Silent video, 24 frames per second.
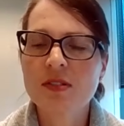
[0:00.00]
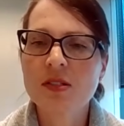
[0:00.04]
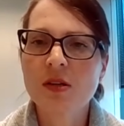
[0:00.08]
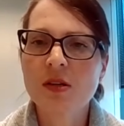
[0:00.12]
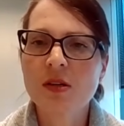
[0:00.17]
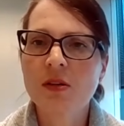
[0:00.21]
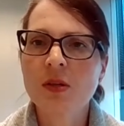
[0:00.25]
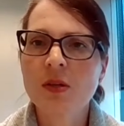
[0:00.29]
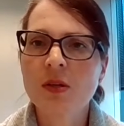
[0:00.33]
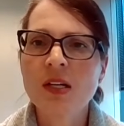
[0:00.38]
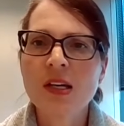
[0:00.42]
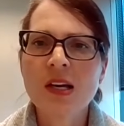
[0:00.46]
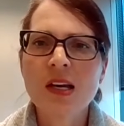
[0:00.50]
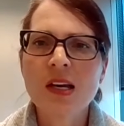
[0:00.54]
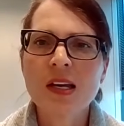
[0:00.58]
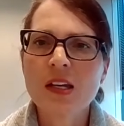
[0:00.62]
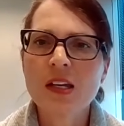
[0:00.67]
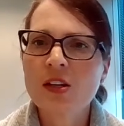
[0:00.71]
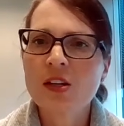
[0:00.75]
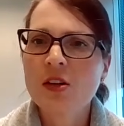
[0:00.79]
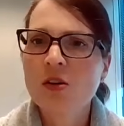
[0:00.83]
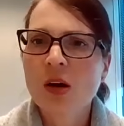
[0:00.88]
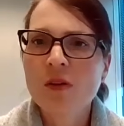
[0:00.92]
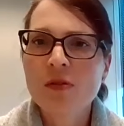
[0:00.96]
So
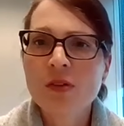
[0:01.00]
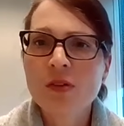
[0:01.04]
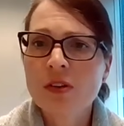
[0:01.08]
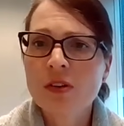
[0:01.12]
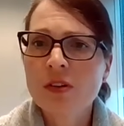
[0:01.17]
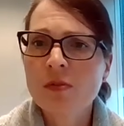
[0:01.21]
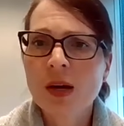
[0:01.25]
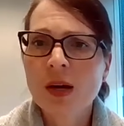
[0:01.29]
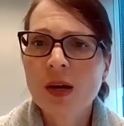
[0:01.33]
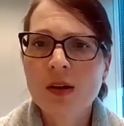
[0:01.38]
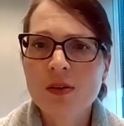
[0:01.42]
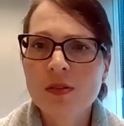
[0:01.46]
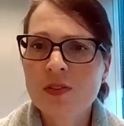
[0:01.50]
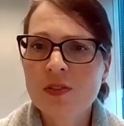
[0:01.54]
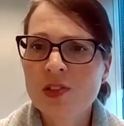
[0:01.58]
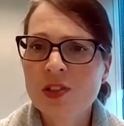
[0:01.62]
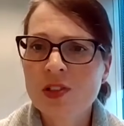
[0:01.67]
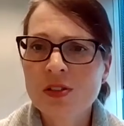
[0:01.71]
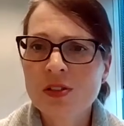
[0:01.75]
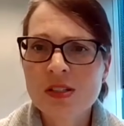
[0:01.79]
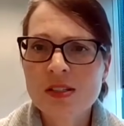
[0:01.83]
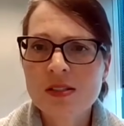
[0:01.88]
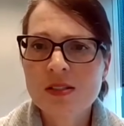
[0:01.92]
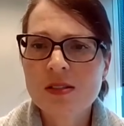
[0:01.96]
again, you know, I've reviewed power of
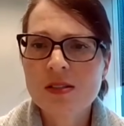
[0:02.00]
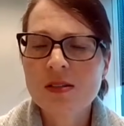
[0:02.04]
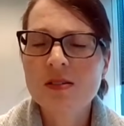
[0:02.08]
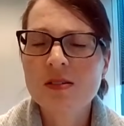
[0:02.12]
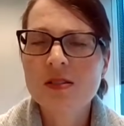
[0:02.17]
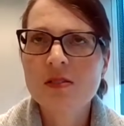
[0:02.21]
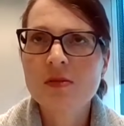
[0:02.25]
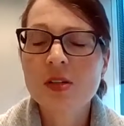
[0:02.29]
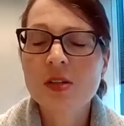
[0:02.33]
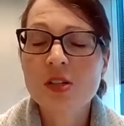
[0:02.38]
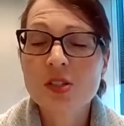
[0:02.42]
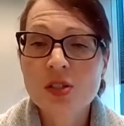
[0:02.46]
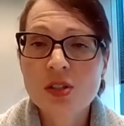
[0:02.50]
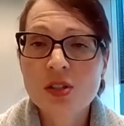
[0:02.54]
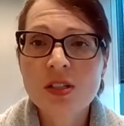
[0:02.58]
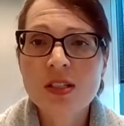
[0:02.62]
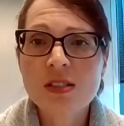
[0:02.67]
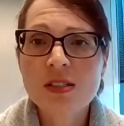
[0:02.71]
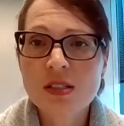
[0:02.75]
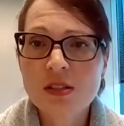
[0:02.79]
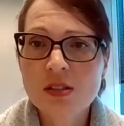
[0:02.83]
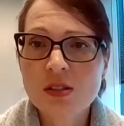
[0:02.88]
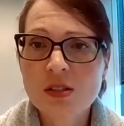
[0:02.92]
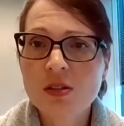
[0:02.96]
attorneys
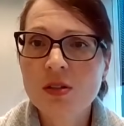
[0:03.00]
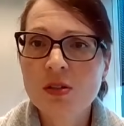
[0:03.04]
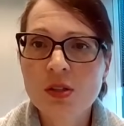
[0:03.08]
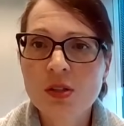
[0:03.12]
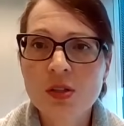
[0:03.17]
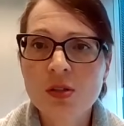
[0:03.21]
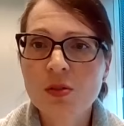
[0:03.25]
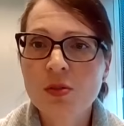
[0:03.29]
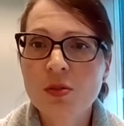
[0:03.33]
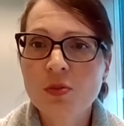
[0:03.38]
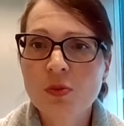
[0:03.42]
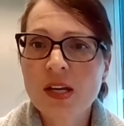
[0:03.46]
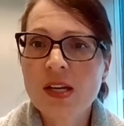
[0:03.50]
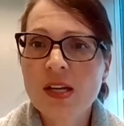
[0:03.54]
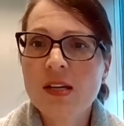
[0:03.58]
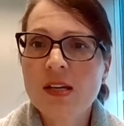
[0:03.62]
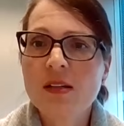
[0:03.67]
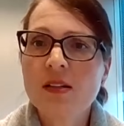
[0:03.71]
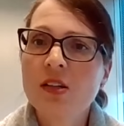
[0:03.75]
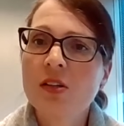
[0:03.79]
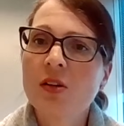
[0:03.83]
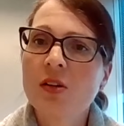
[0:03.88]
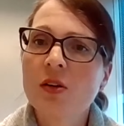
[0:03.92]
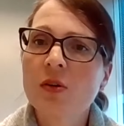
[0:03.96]
attorneys that are, are
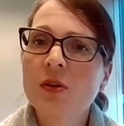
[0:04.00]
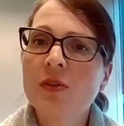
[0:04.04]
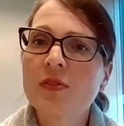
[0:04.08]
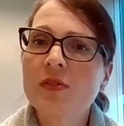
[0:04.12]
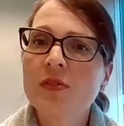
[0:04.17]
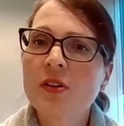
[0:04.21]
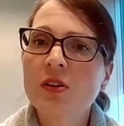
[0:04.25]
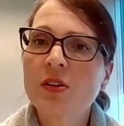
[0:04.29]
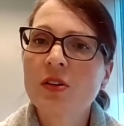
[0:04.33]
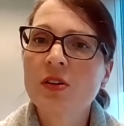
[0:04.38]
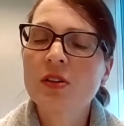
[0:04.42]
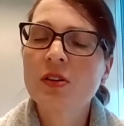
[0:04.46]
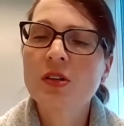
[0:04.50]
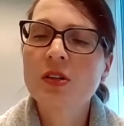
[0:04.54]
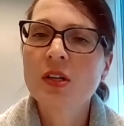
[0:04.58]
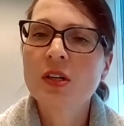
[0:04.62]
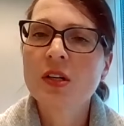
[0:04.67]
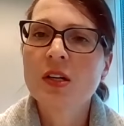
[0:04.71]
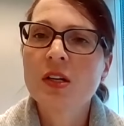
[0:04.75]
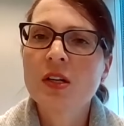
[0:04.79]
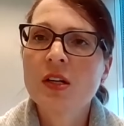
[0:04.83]
great, you know, if you're,